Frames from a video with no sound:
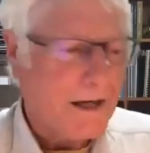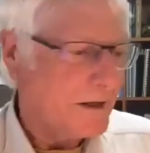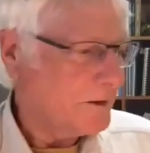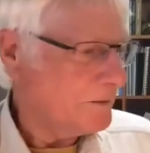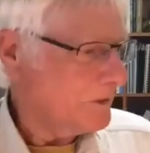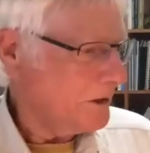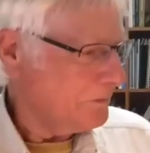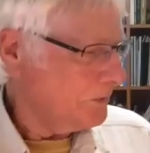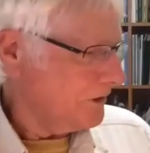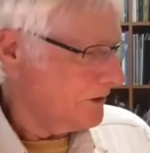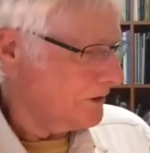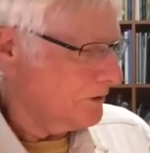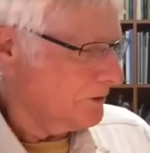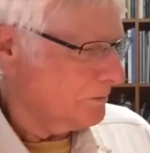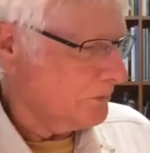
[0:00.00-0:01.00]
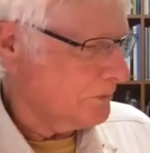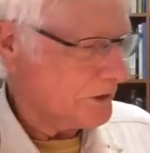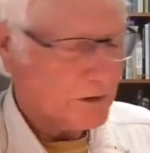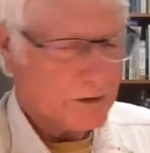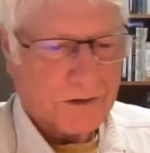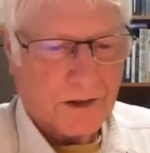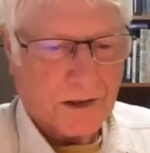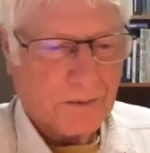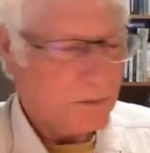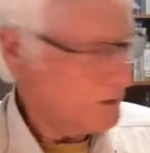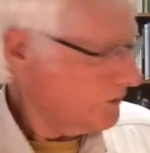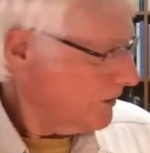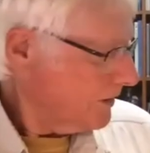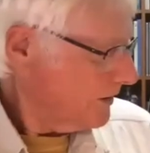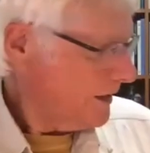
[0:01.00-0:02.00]
it, would be a good book to start
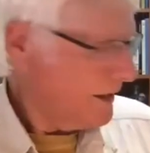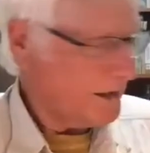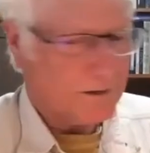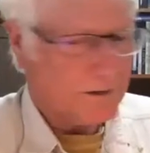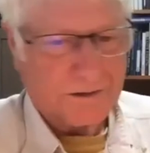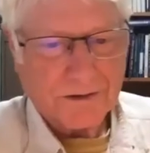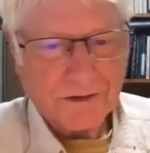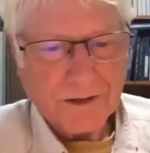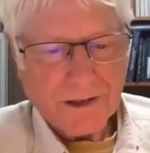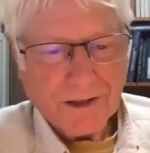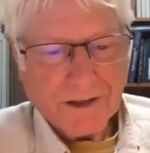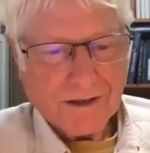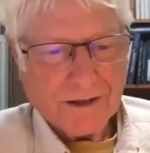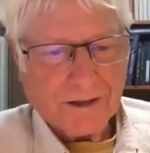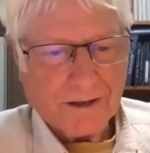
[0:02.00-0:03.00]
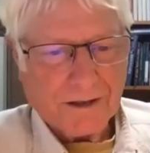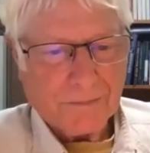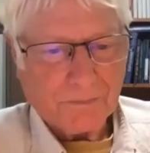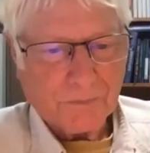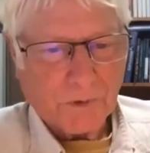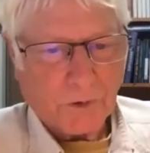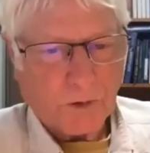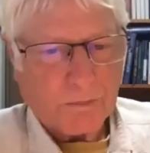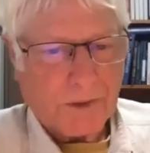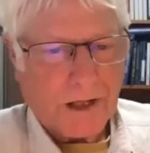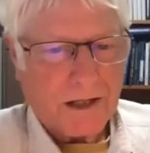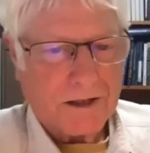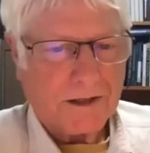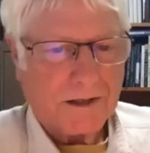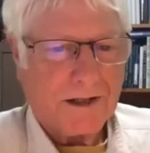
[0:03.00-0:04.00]
with on hatches um, or
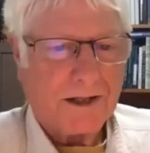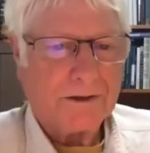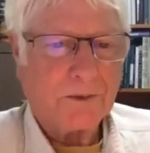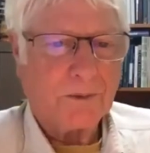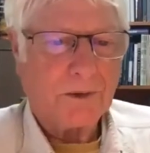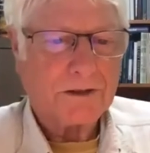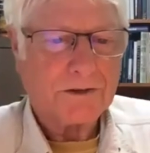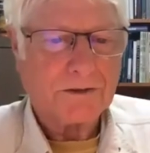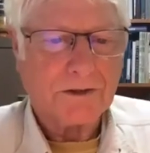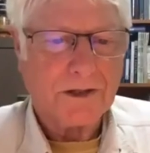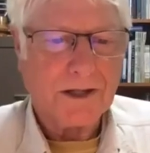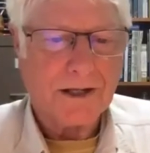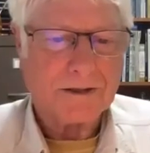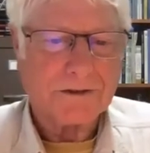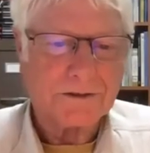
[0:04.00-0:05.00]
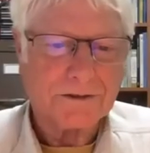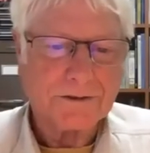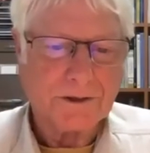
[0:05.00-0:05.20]
pocket guide to Western hatches.